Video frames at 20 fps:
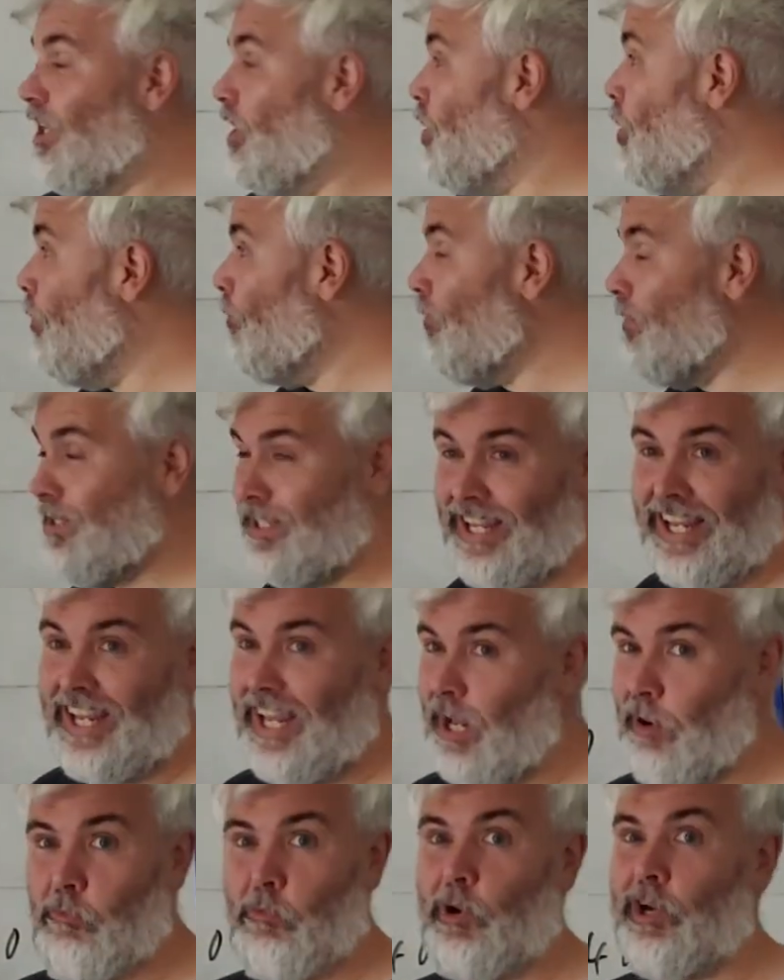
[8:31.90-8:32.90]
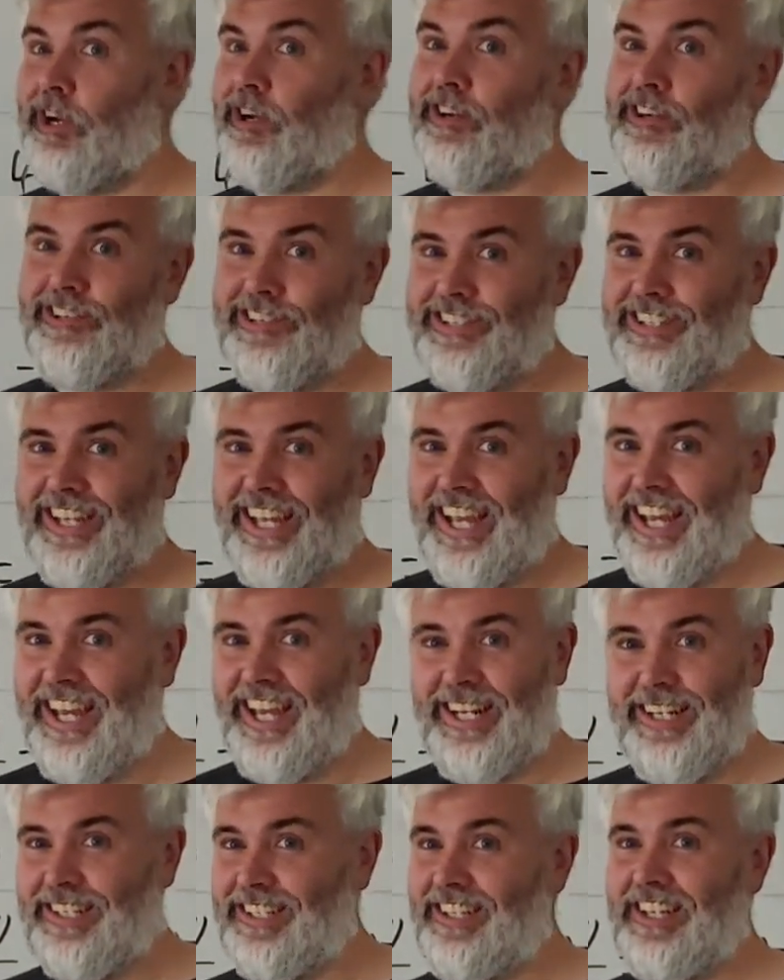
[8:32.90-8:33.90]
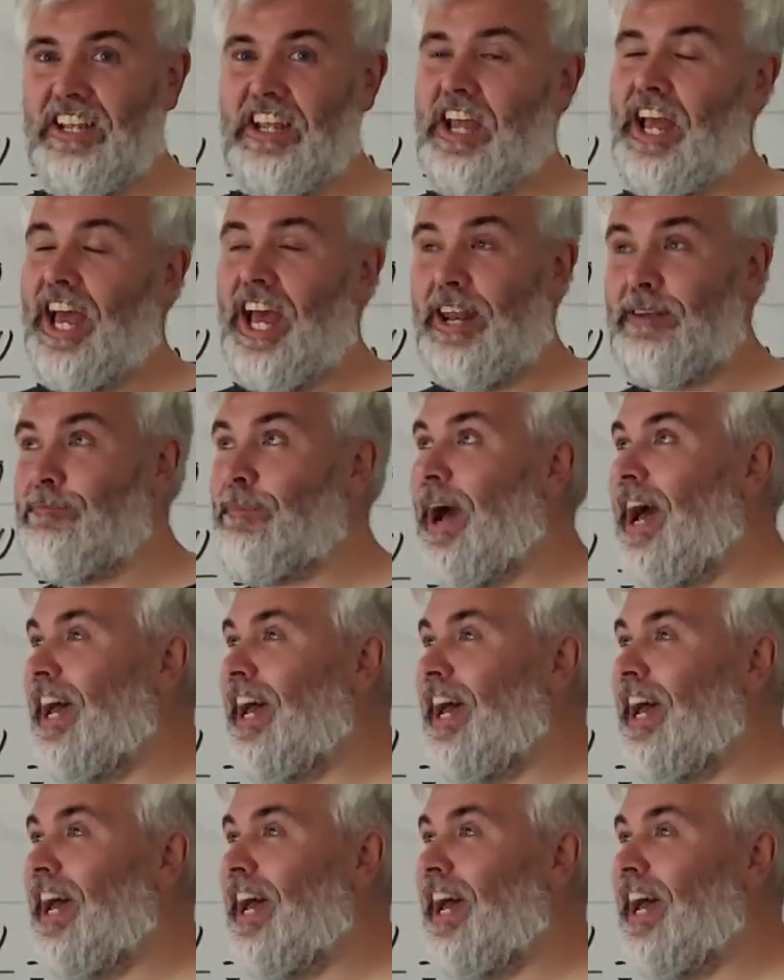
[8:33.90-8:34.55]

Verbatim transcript: The numbers can get weird and, and